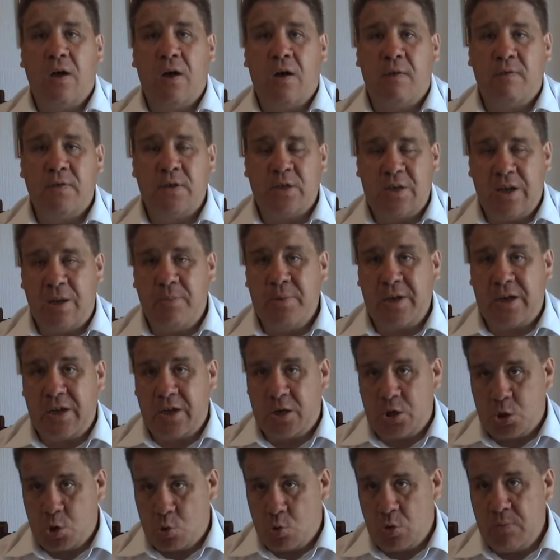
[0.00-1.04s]
of Islamic
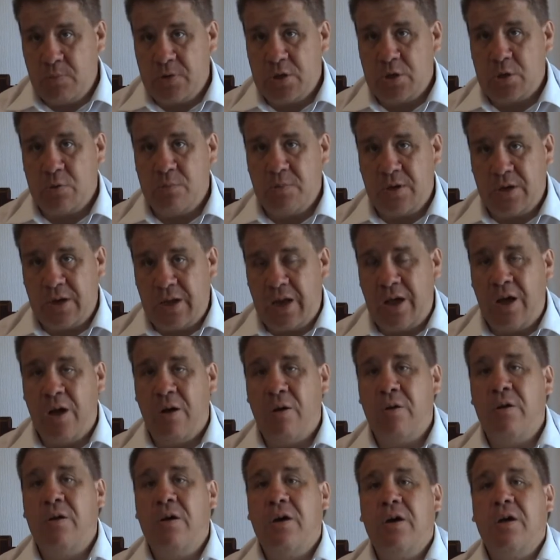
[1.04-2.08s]
extremism and
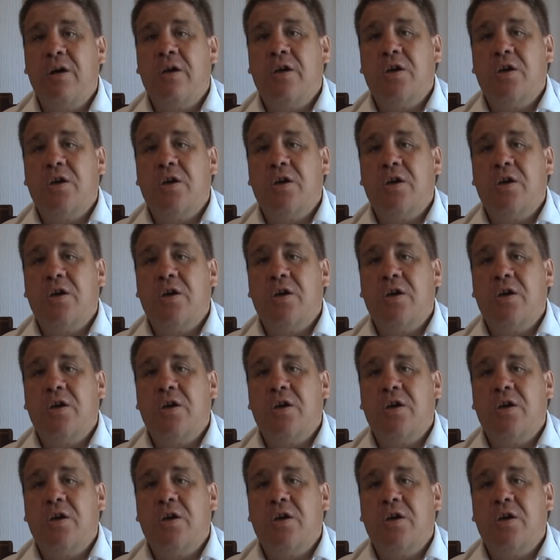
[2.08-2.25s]
how